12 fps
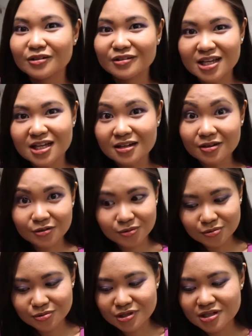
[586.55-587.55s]
Rica
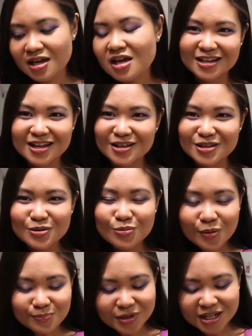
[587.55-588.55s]
Cruz. You
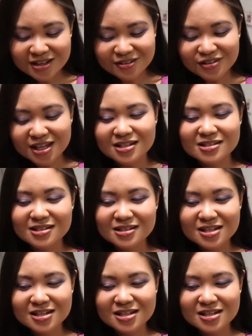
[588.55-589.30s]
won't believe this.